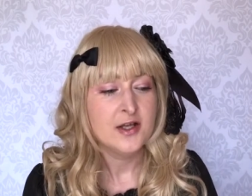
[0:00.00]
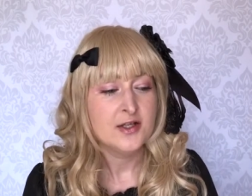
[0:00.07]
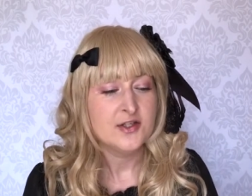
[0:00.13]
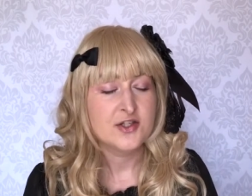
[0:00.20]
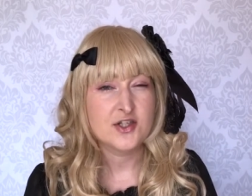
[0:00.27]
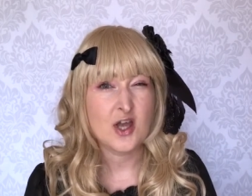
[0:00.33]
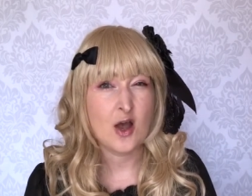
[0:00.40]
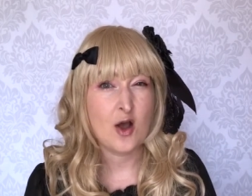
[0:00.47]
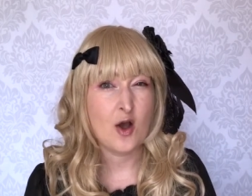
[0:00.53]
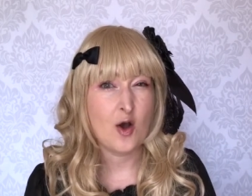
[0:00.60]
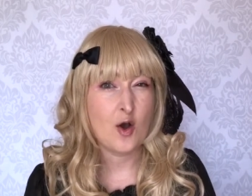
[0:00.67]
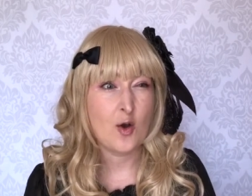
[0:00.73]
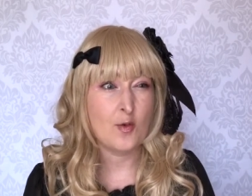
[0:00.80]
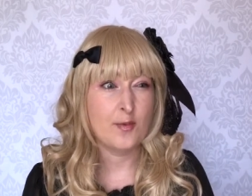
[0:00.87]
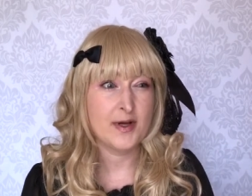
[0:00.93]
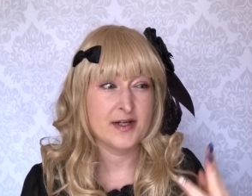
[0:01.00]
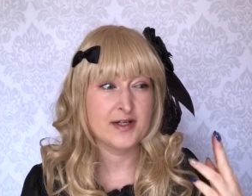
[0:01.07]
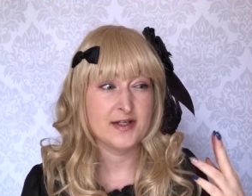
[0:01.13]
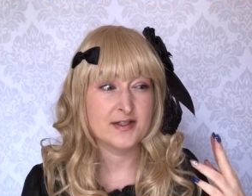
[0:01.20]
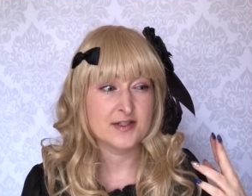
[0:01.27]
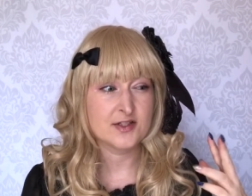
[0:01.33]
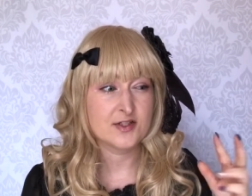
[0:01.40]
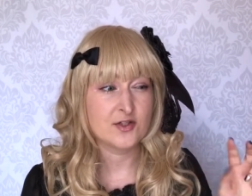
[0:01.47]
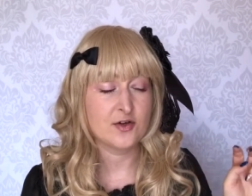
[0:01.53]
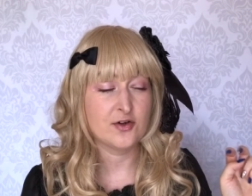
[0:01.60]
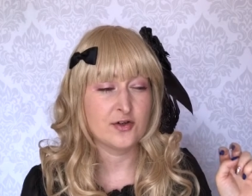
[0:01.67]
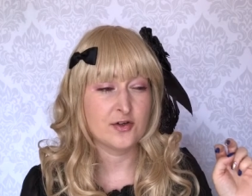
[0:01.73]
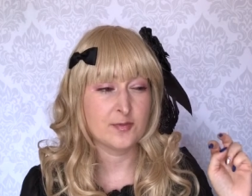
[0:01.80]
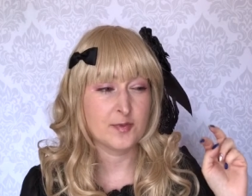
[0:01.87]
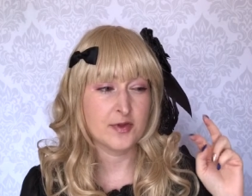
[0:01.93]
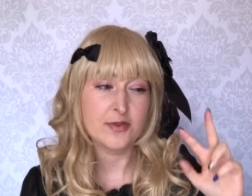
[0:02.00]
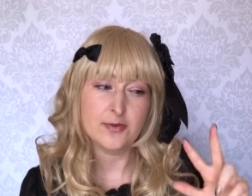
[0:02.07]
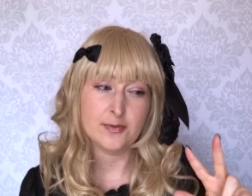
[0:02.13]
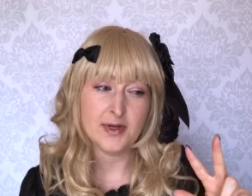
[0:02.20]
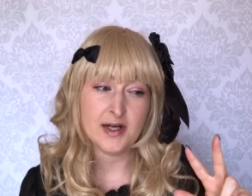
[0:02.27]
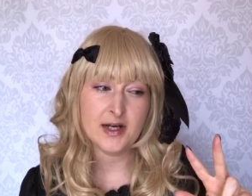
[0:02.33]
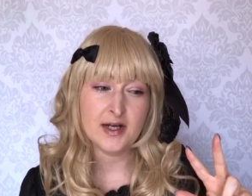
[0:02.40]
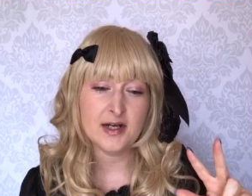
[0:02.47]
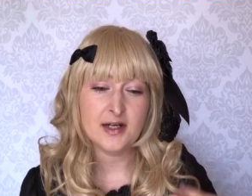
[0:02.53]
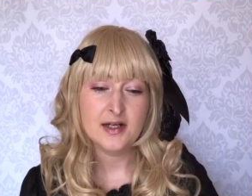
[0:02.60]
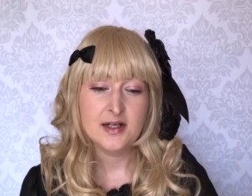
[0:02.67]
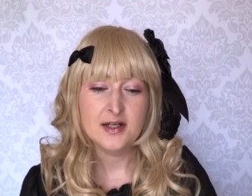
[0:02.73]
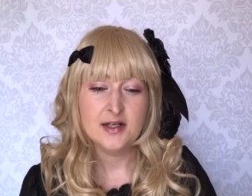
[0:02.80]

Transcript: So when it's turn number three,